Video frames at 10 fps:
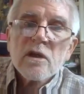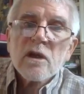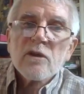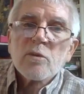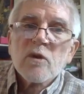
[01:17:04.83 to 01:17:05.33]

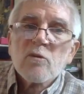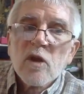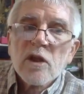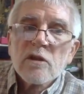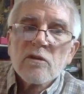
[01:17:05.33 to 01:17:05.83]
that's been
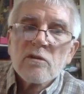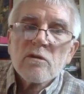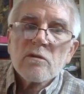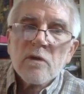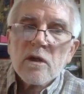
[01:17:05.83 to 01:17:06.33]
willing
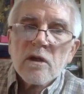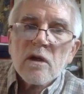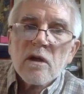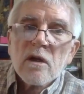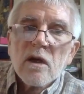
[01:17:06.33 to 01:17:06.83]
to
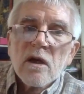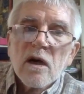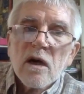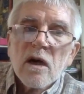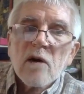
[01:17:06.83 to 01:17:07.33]

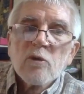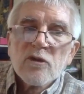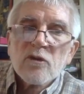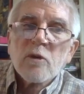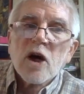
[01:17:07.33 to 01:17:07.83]

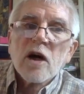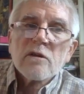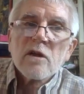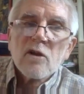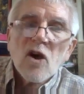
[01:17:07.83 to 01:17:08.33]

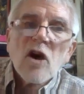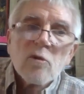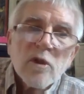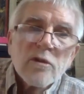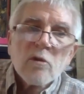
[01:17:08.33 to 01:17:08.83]
respond, along
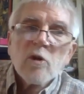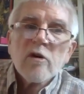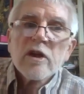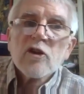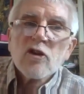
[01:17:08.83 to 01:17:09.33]
with
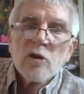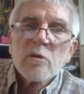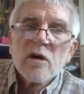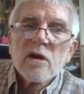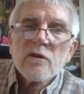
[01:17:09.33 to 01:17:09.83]
heroic
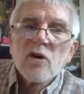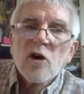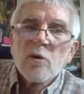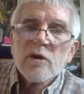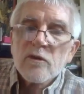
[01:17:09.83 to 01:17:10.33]
Cuba, as
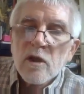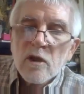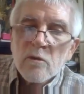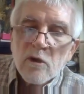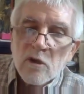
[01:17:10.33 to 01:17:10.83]
always,
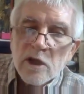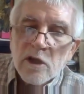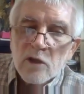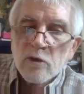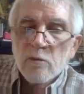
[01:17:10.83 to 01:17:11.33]
the only
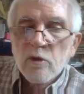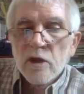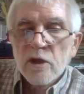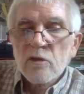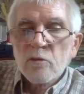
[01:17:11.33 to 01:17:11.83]
country
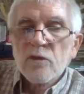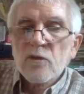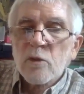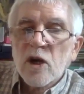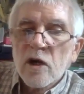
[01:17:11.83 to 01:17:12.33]
willing to
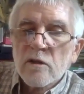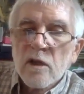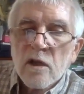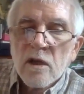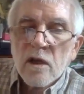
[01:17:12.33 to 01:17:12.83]
respond,
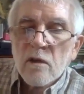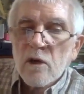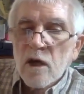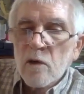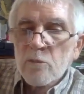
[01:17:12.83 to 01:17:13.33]

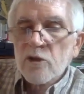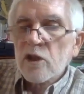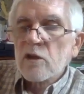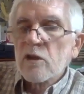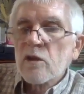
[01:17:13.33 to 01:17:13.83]

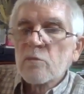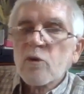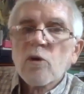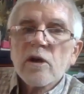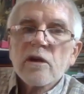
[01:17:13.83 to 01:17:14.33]
particularly in the
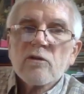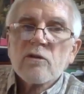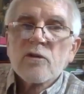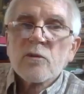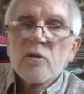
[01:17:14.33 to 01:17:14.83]
poor
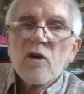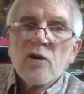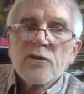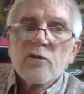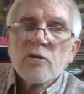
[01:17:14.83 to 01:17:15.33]
countries, but
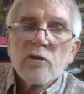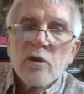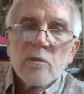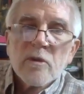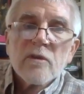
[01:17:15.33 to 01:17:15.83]
also in
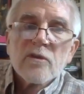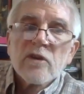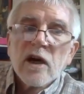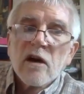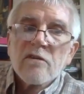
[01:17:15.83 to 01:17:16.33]
Europe
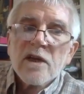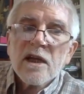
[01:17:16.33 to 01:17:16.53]
itself,